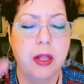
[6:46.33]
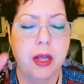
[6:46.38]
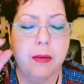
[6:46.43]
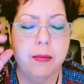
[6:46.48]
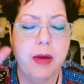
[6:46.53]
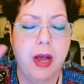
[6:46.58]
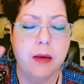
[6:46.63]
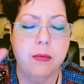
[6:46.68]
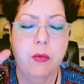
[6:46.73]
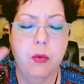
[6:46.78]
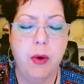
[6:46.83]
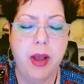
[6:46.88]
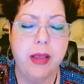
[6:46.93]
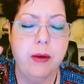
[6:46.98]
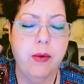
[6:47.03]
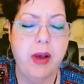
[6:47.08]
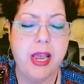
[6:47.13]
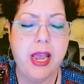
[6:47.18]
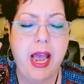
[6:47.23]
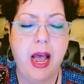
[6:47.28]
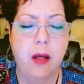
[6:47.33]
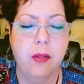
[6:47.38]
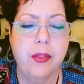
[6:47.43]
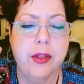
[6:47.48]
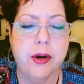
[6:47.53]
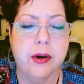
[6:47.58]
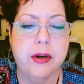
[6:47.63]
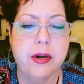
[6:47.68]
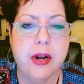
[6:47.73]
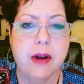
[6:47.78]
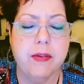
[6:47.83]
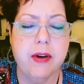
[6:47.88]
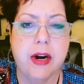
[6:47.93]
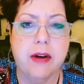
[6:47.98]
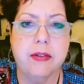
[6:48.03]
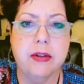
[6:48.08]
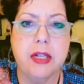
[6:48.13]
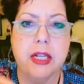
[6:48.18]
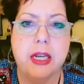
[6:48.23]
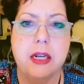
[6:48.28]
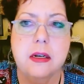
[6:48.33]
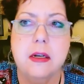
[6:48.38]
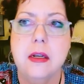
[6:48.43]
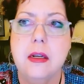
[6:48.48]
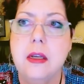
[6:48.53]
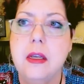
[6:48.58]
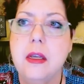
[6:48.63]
I'm way, way out there in Never Never Land,